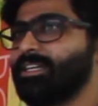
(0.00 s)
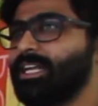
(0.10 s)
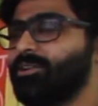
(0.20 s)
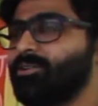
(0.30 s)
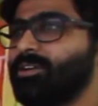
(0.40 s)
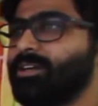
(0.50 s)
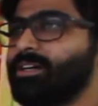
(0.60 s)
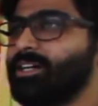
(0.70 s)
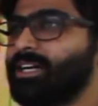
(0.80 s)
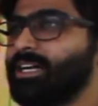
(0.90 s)
Now,
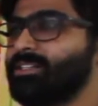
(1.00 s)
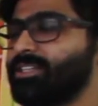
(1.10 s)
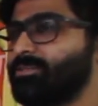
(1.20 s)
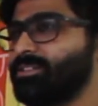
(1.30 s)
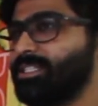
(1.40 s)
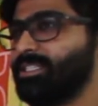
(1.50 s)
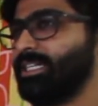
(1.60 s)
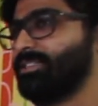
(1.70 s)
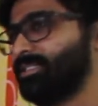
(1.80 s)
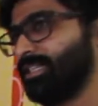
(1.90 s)
as I was
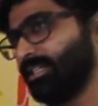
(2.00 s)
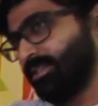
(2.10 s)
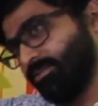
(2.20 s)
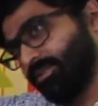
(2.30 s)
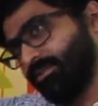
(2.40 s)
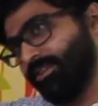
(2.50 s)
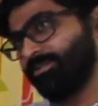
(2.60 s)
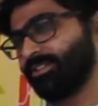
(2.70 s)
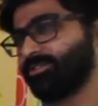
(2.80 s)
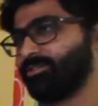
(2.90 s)
suggesting with
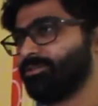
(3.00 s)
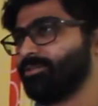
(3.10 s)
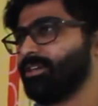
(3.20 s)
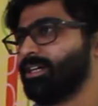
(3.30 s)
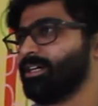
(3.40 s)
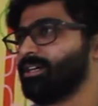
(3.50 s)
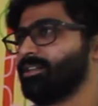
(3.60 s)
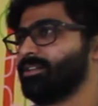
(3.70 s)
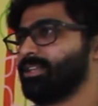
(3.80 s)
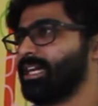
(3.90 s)
reference to
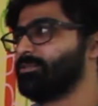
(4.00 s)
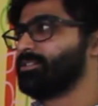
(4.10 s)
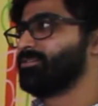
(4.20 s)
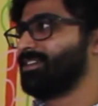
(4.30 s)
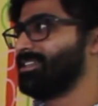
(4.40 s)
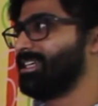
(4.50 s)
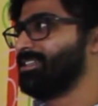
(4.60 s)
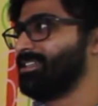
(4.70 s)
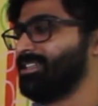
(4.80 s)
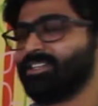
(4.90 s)
the language of
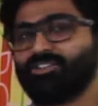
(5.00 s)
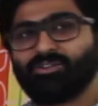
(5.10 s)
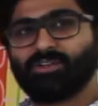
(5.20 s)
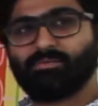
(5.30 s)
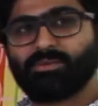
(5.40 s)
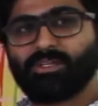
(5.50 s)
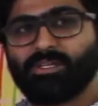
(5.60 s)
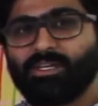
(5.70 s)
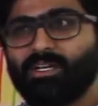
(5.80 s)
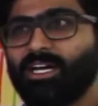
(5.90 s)
identity in Europe,
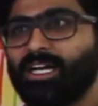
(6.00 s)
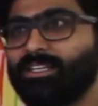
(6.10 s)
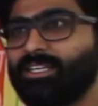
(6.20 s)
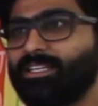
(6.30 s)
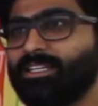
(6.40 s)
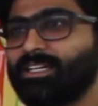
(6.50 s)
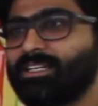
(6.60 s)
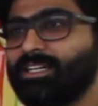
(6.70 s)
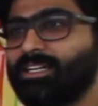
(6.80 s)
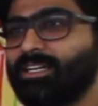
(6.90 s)
I think
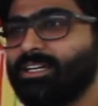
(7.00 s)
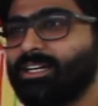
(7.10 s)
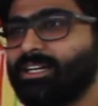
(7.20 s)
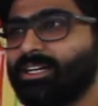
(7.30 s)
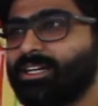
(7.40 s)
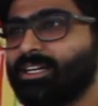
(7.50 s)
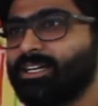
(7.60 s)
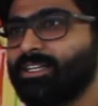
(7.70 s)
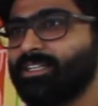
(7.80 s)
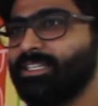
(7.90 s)
that
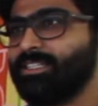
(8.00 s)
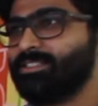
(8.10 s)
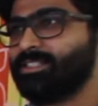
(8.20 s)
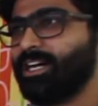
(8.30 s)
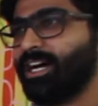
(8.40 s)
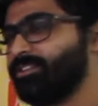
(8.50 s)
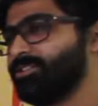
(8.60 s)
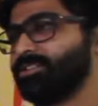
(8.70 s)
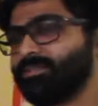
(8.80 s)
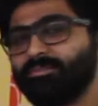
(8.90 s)
these
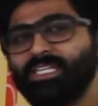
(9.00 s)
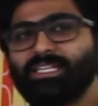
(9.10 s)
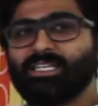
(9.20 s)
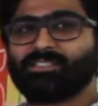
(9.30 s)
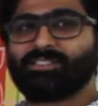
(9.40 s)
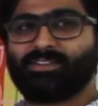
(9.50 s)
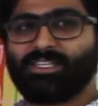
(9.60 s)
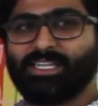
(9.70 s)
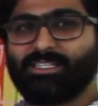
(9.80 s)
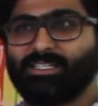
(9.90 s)
other meanings of
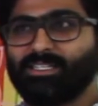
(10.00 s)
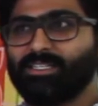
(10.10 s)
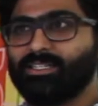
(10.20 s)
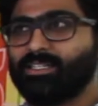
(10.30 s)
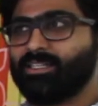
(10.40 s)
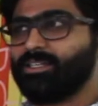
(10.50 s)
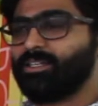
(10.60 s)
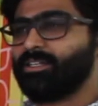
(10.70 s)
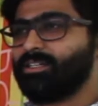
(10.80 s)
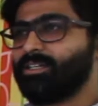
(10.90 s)
identity
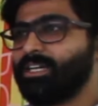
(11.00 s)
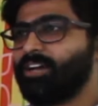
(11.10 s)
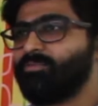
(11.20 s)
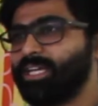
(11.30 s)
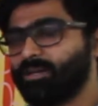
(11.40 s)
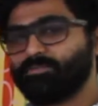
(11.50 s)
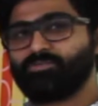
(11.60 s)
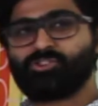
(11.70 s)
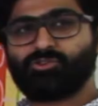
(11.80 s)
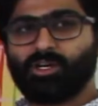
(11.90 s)
have become
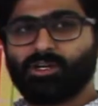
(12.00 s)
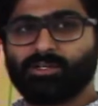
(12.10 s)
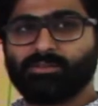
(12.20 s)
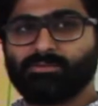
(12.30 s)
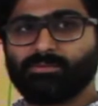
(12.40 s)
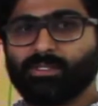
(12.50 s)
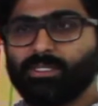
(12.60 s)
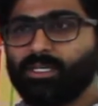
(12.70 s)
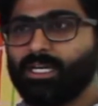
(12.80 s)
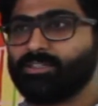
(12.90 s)
stronger.
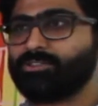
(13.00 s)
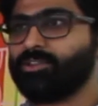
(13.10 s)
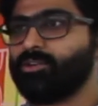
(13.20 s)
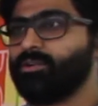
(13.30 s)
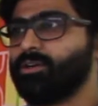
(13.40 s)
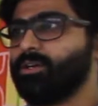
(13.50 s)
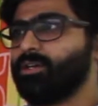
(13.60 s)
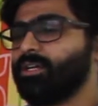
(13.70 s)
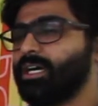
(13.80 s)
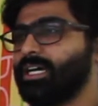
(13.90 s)
And so
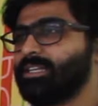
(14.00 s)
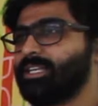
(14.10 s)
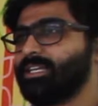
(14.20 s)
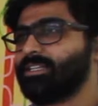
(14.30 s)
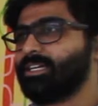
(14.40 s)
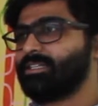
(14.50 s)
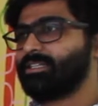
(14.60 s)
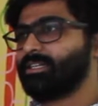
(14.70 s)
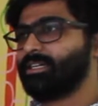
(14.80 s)
I think that